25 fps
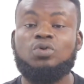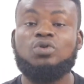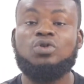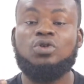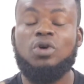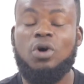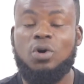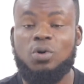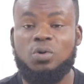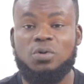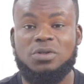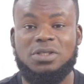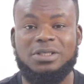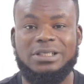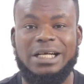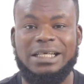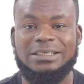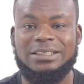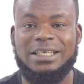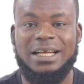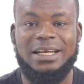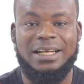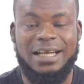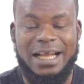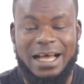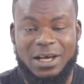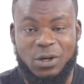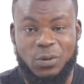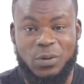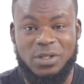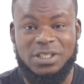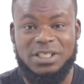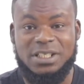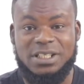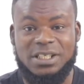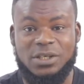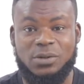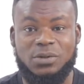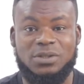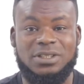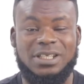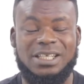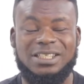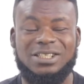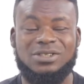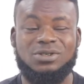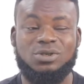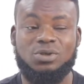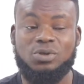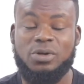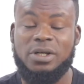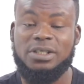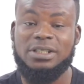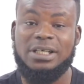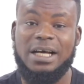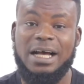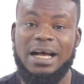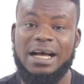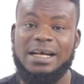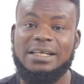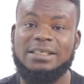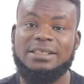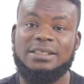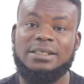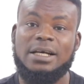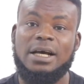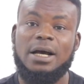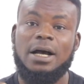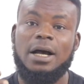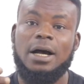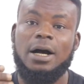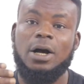knows that their language skills is not as